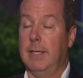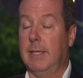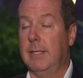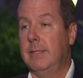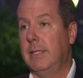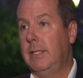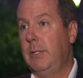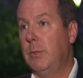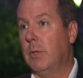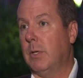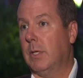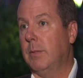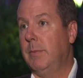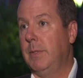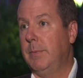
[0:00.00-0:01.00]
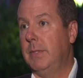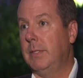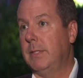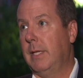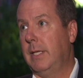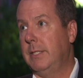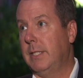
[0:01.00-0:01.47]
and continue our
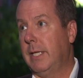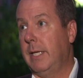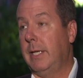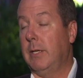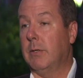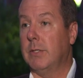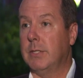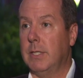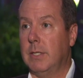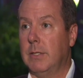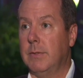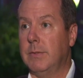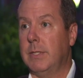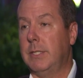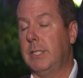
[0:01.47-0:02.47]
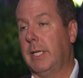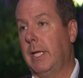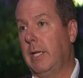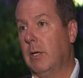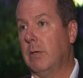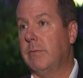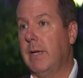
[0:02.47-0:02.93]
commitment to educating ourselves,
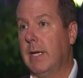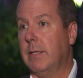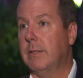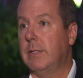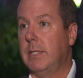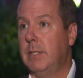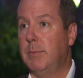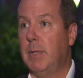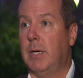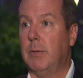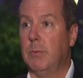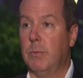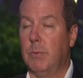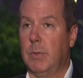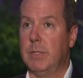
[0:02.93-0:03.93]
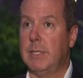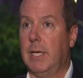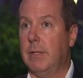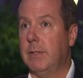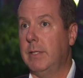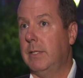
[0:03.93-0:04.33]
educating our faculty about what's out